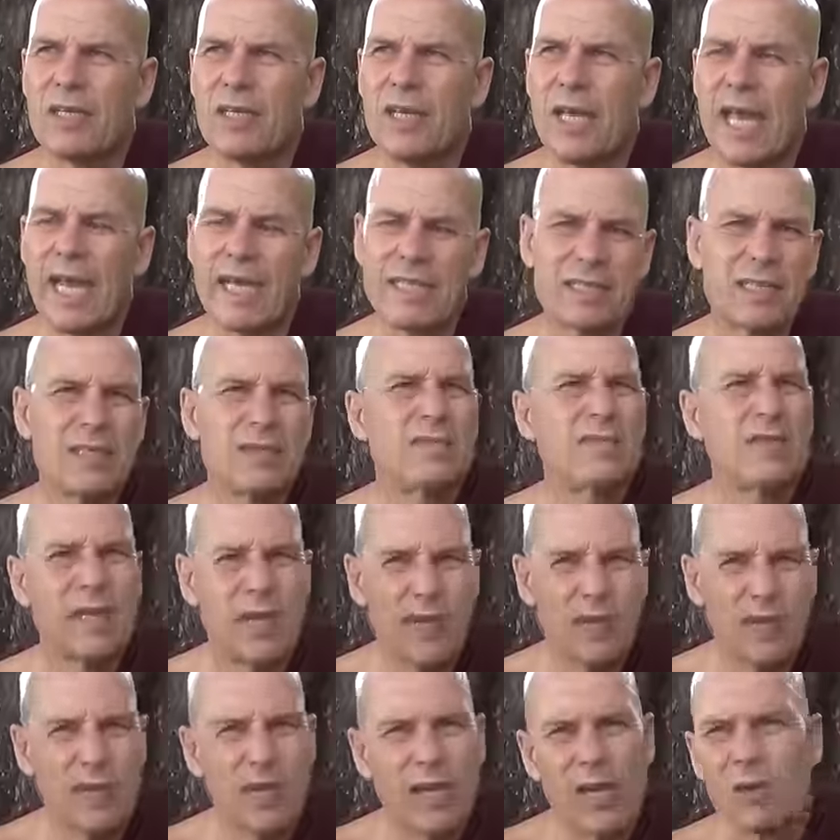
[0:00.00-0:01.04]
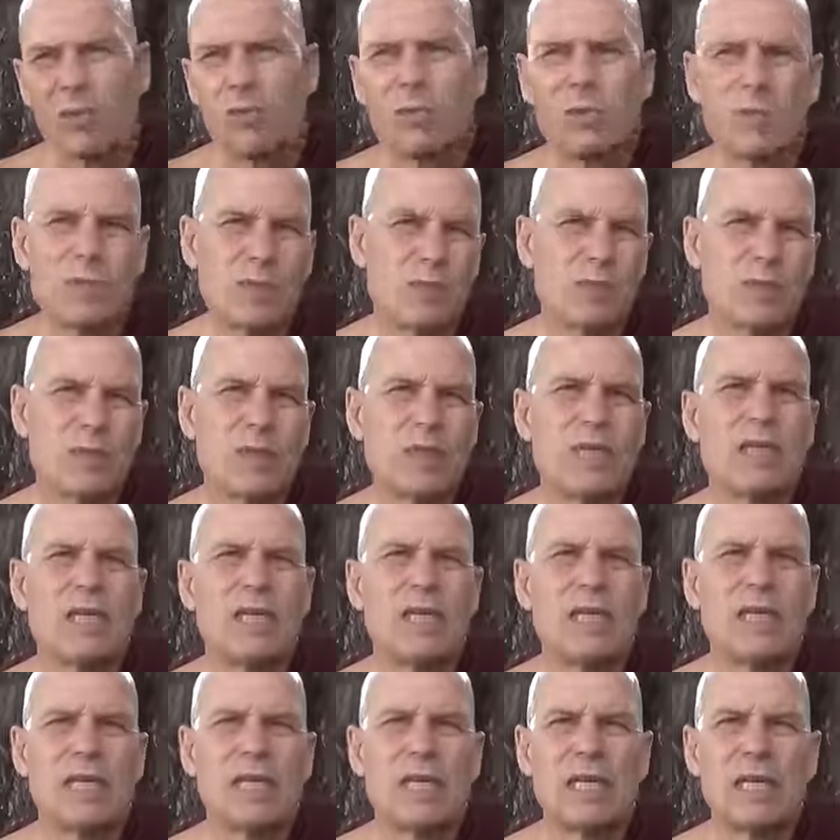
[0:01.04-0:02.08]
active death help,
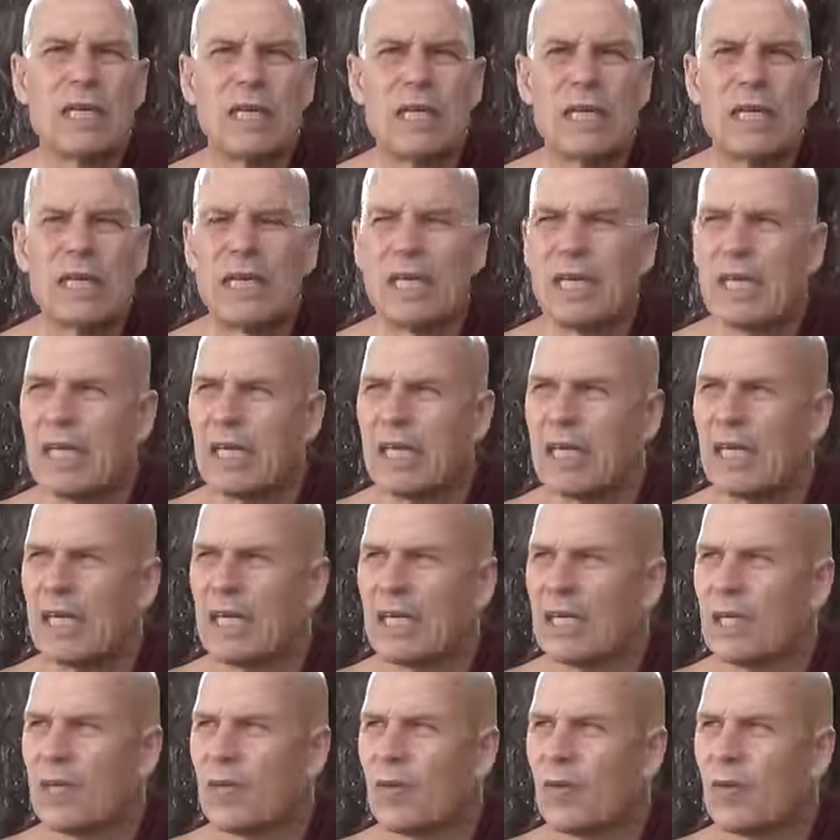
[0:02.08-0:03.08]
uh,